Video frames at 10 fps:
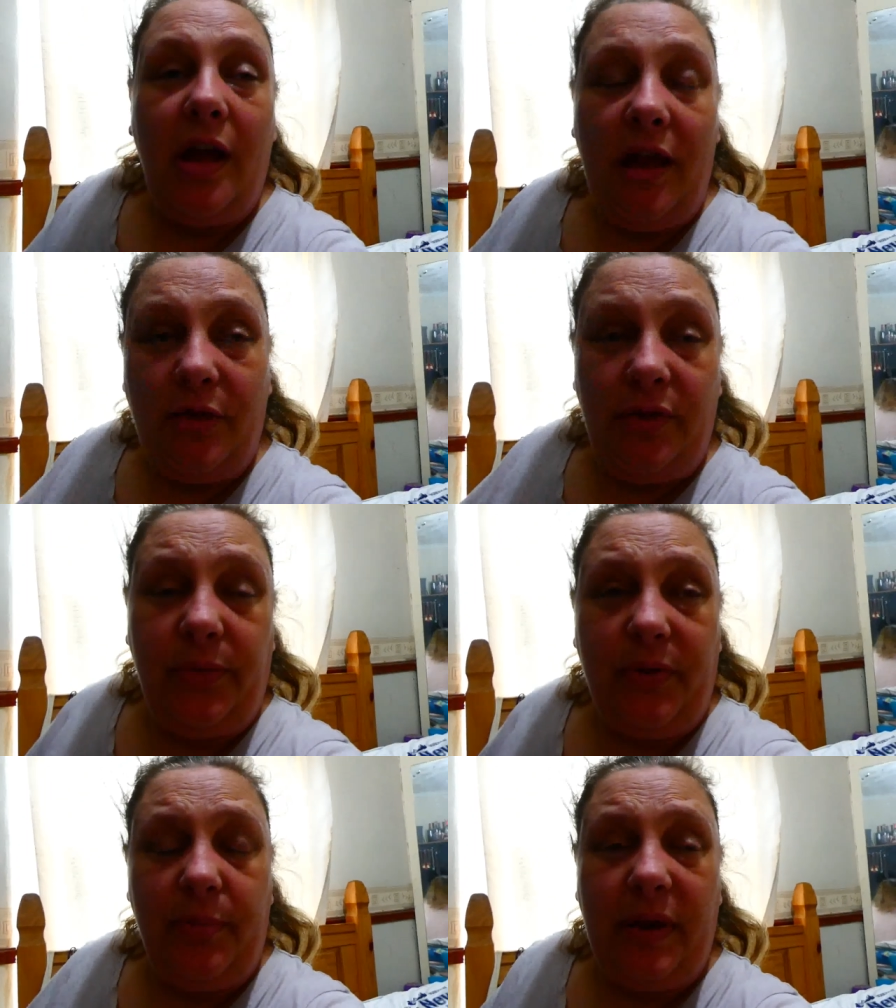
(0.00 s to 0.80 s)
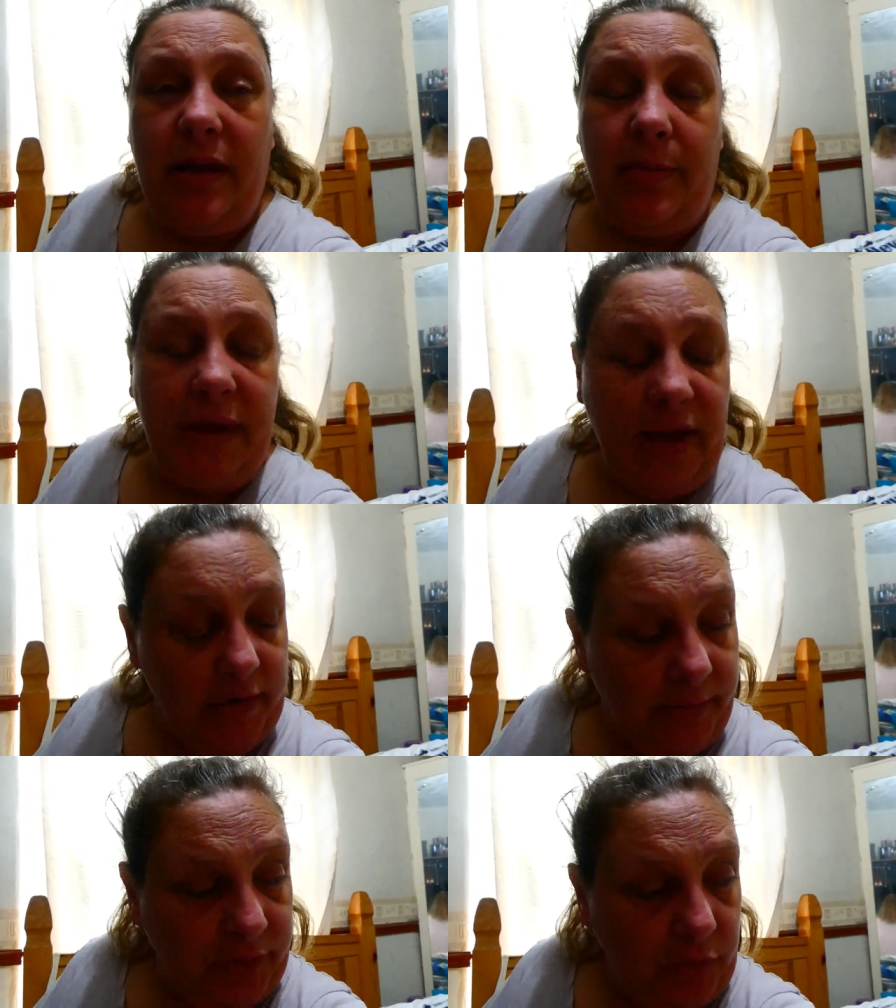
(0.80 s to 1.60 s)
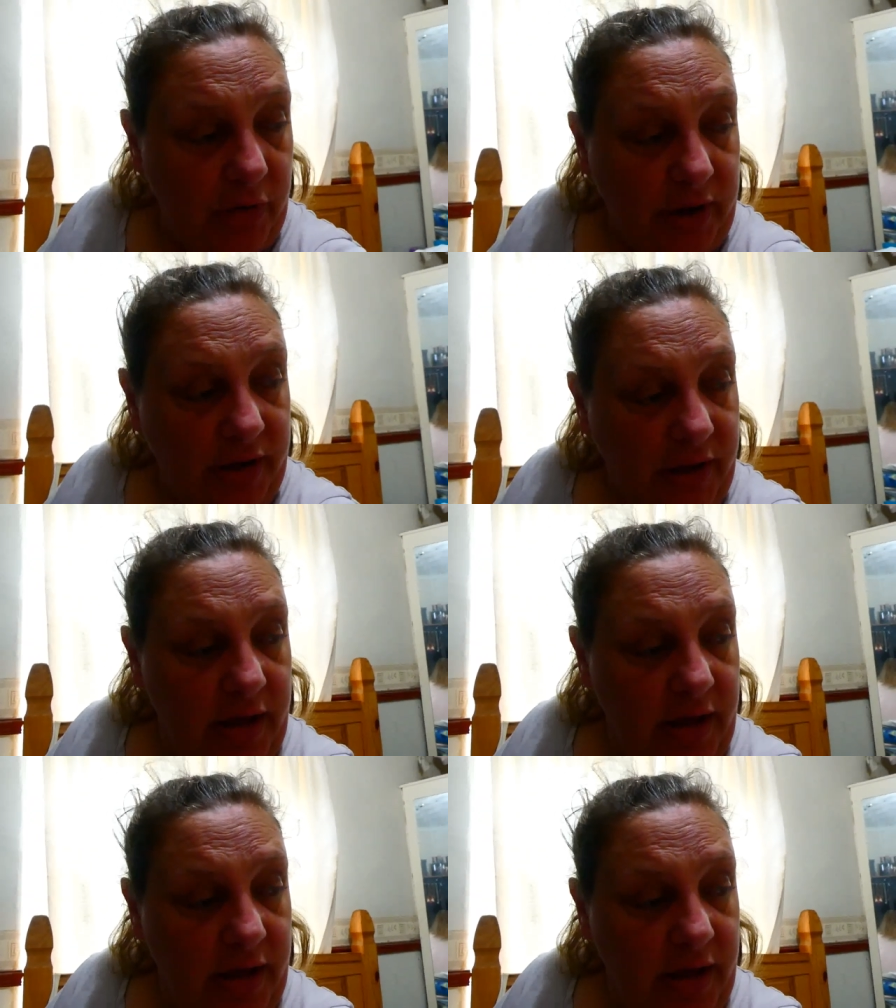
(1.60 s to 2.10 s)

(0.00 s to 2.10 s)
I thought this was going to play up again if it's alright.